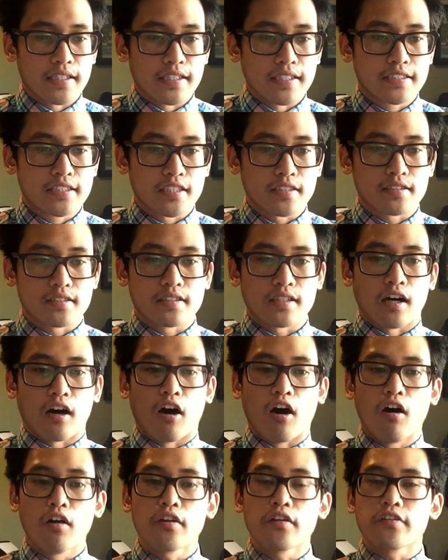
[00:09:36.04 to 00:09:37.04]
it's just
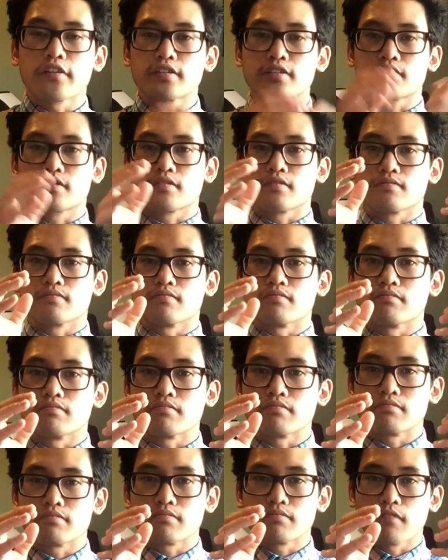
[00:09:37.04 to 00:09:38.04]
all of this
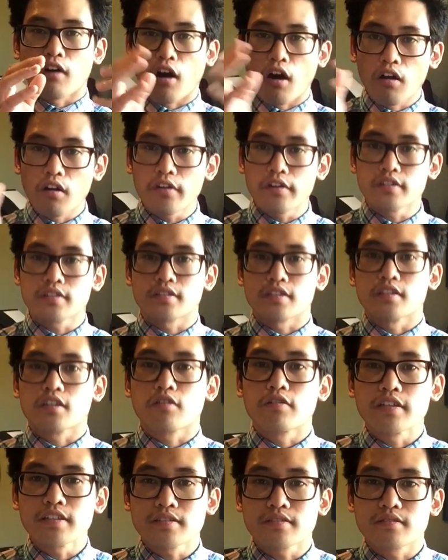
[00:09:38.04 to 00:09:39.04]

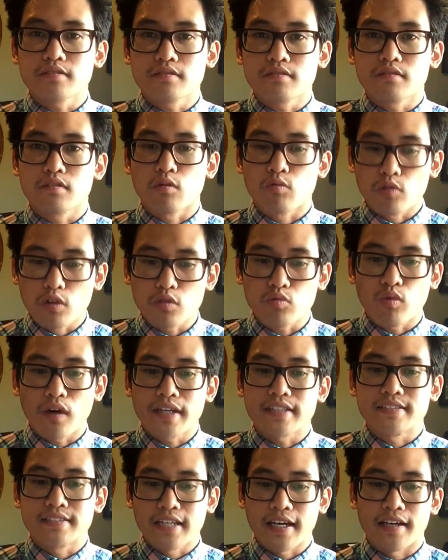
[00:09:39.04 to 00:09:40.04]
increased the
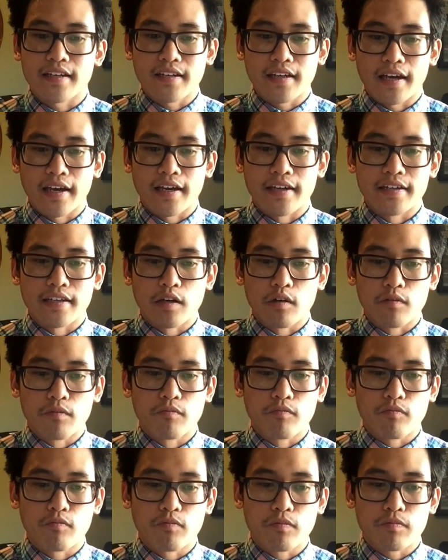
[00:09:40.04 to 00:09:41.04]
worldwide debt, and
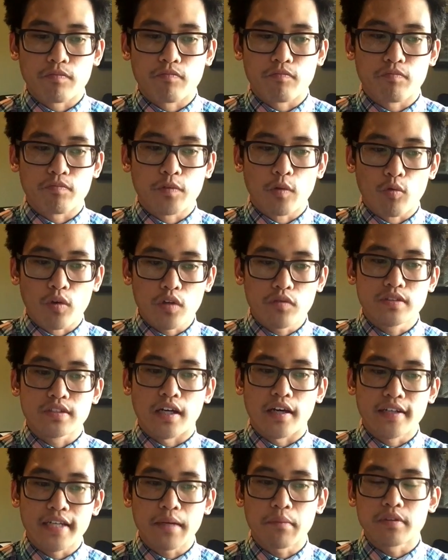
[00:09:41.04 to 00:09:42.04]
the world was
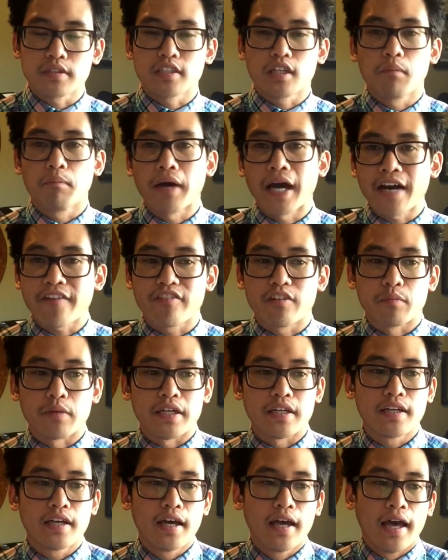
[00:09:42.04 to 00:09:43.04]
unable to come back from
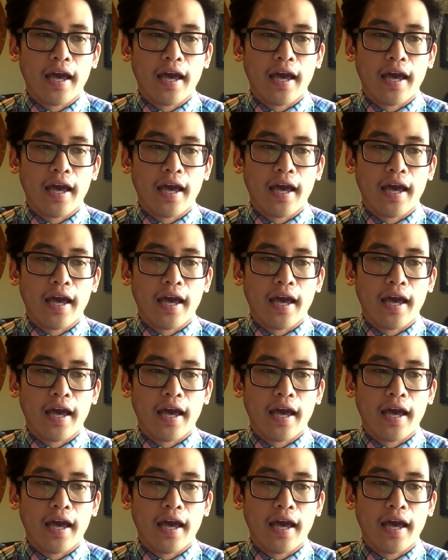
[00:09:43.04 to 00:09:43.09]
it.